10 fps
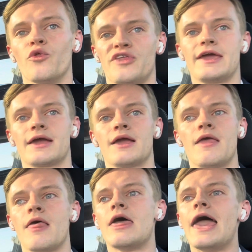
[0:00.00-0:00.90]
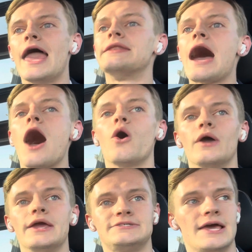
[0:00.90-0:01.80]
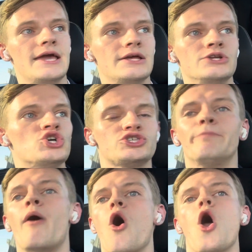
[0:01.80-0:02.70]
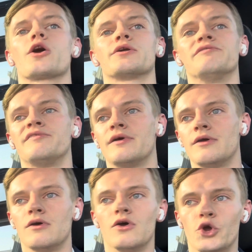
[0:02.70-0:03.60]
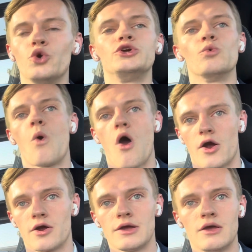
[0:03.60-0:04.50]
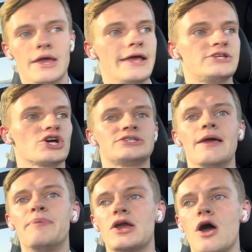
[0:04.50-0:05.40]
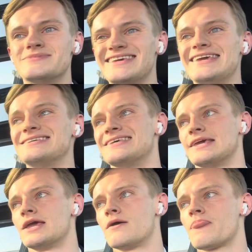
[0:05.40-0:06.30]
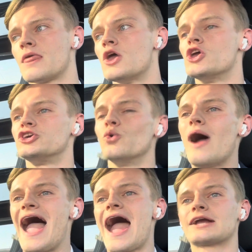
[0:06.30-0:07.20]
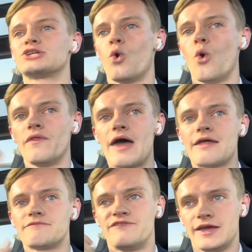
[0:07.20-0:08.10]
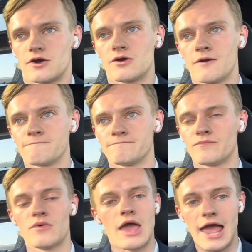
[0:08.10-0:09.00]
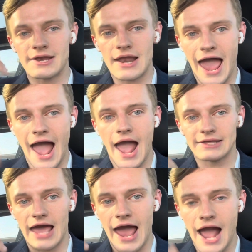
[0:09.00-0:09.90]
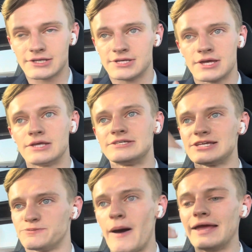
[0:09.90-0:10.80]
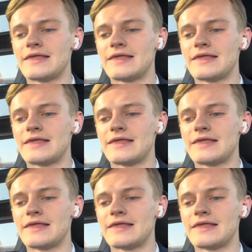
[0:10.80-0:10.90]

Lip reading: thing, and now it's just a part of who you are. It becomes easy. You act on that fear and act despite